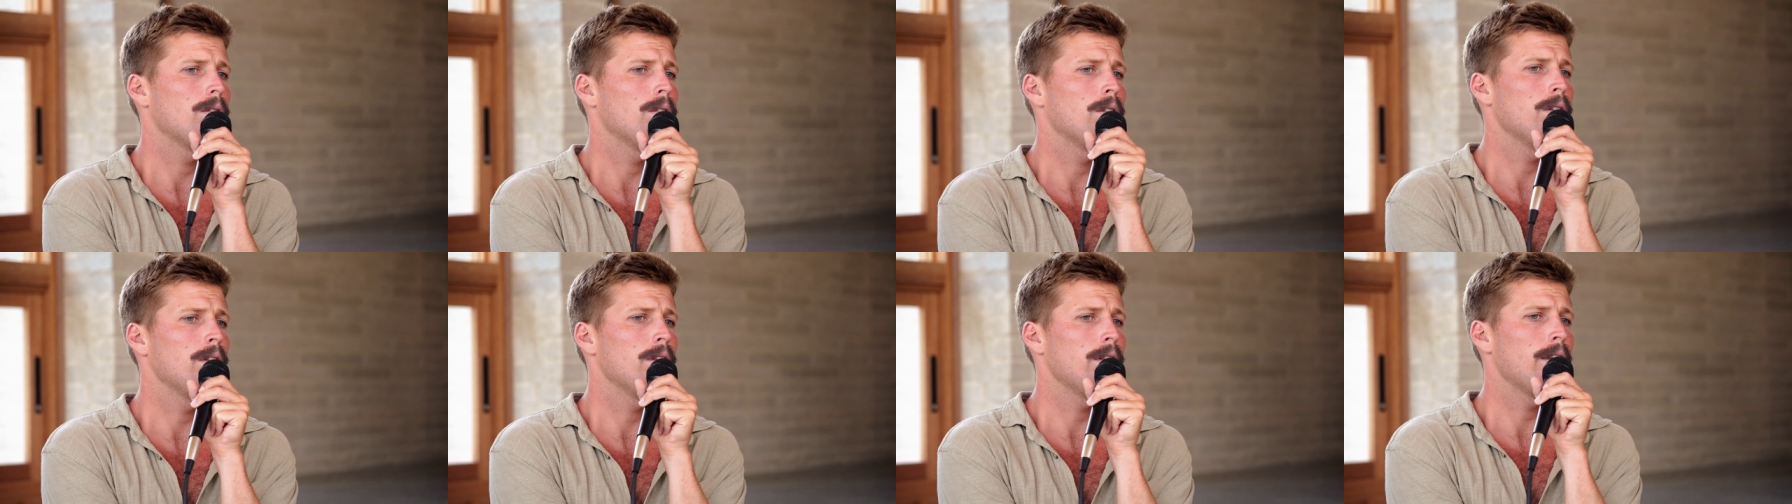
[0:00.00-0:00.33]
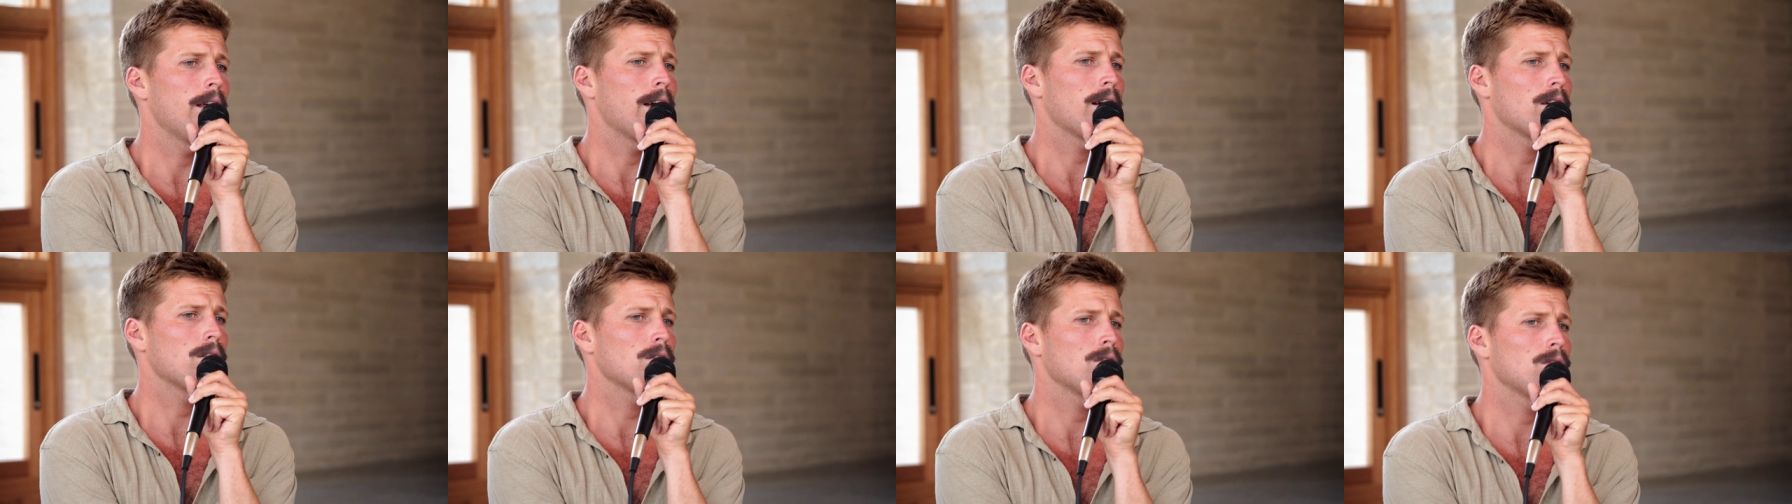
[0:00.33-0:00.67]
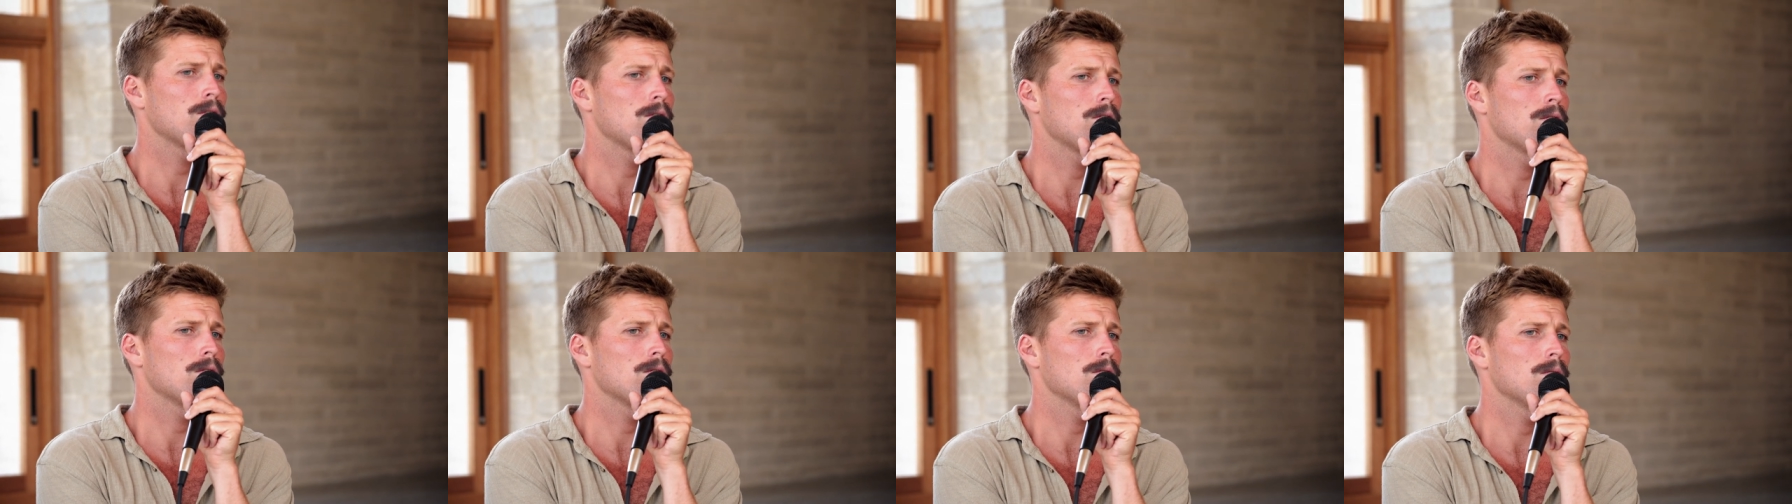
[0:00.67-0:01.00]
the
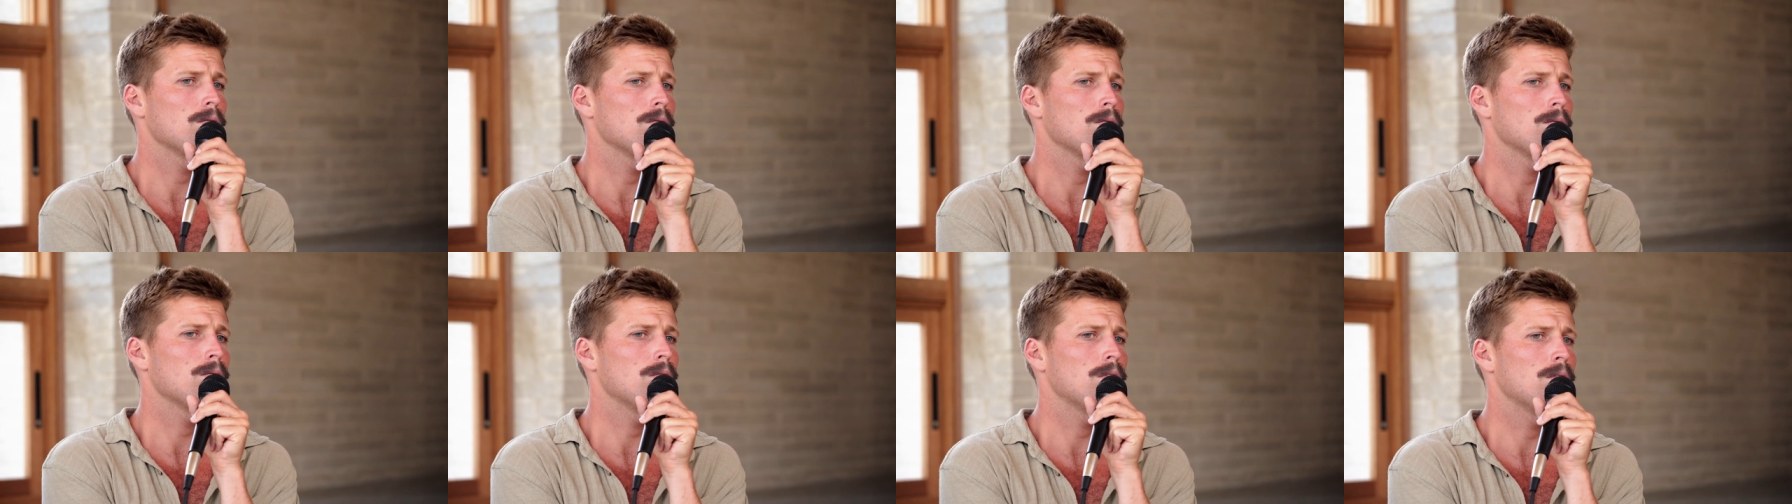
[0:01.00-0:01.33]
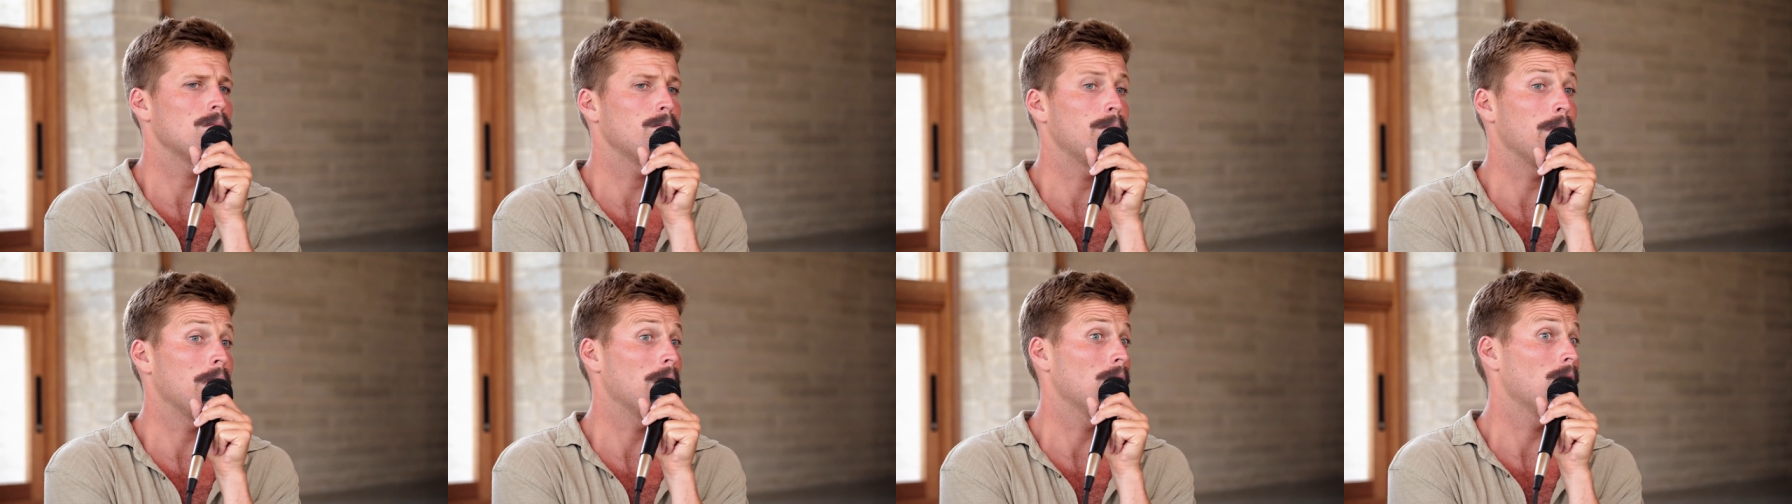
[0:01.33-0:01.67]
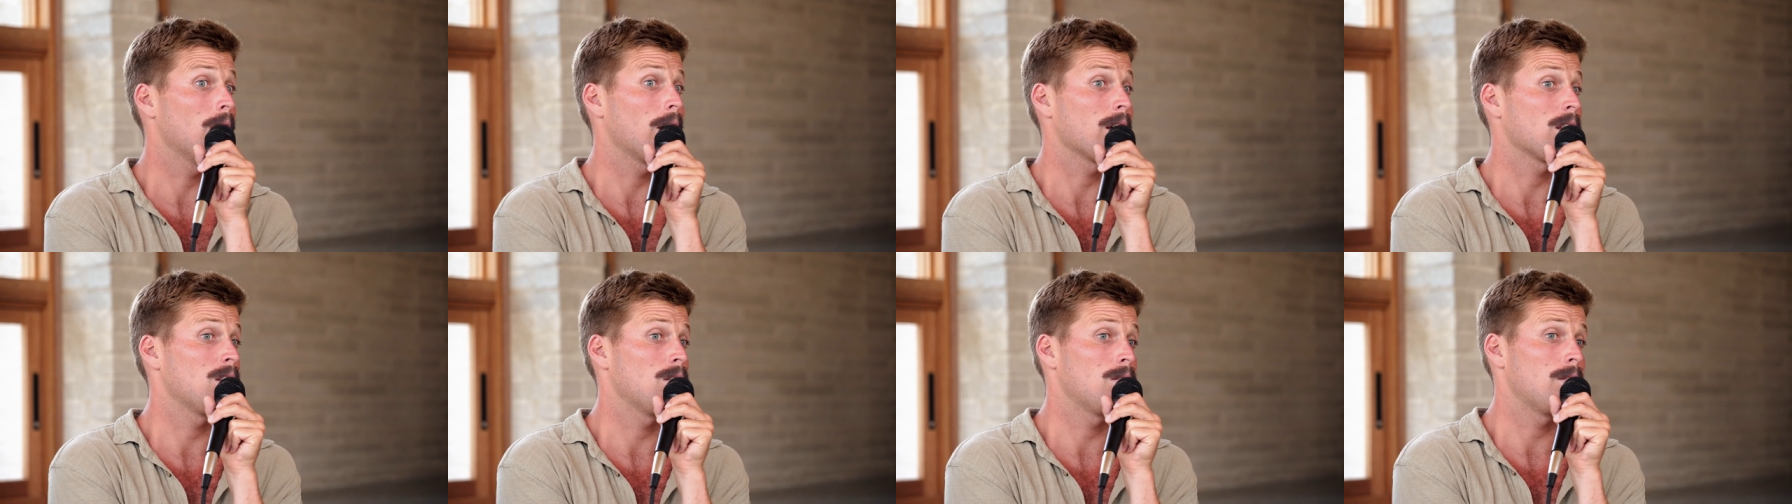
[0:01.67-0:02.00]
next big,
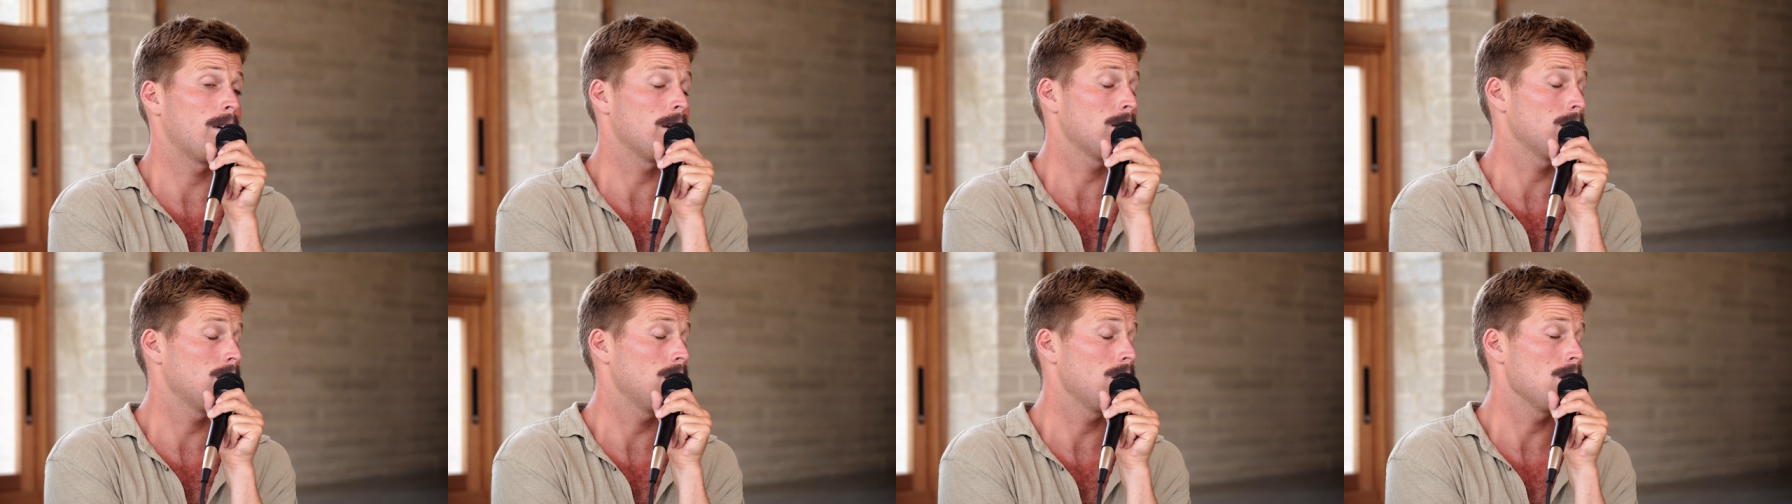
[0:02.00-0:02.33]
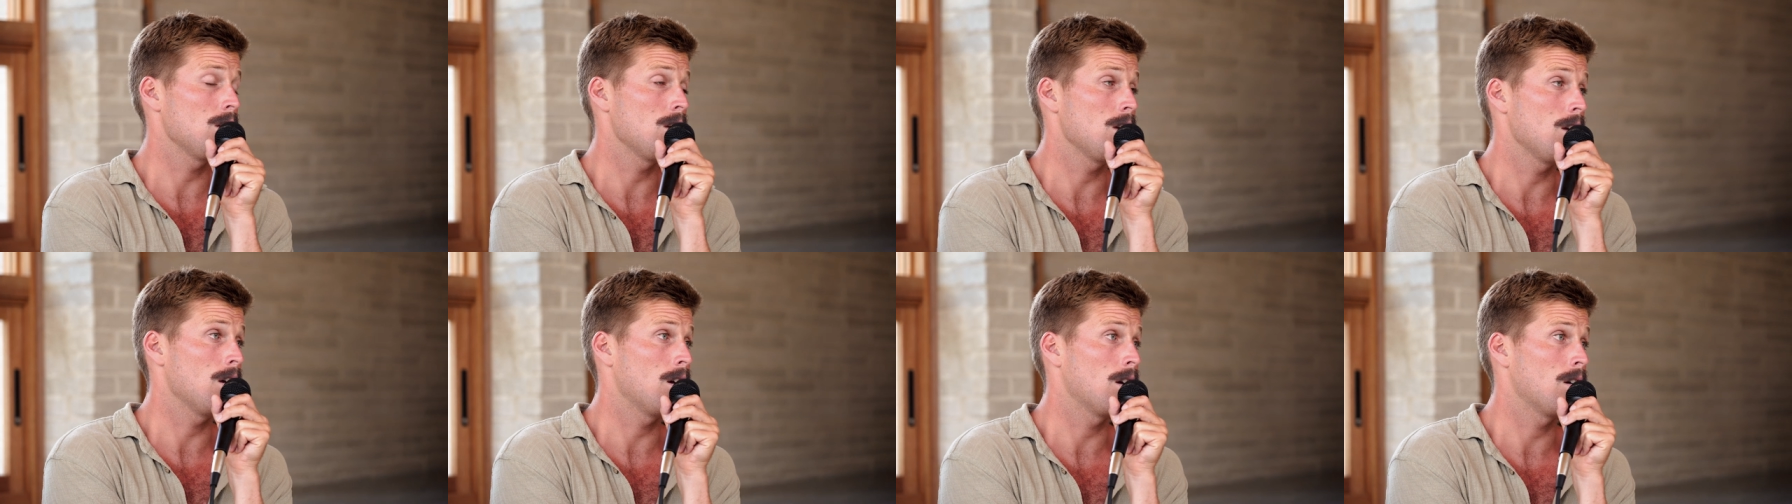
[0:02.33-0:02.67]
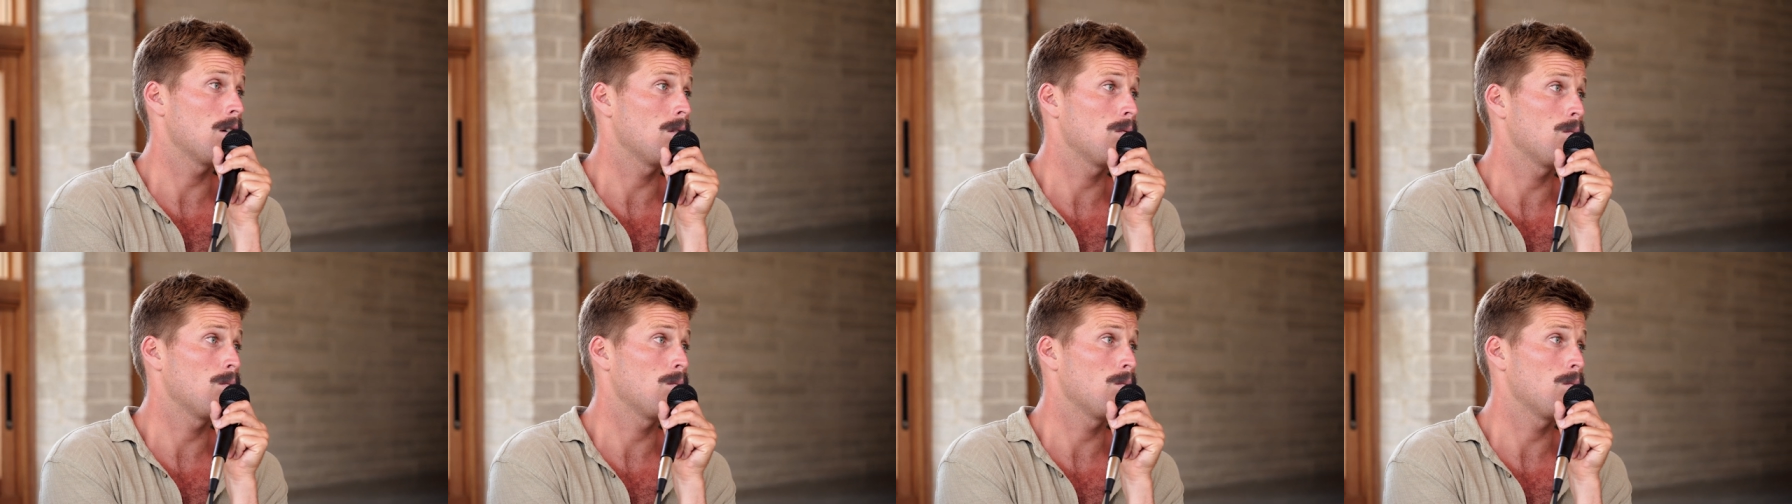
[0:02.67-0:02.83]
like the rest of the year,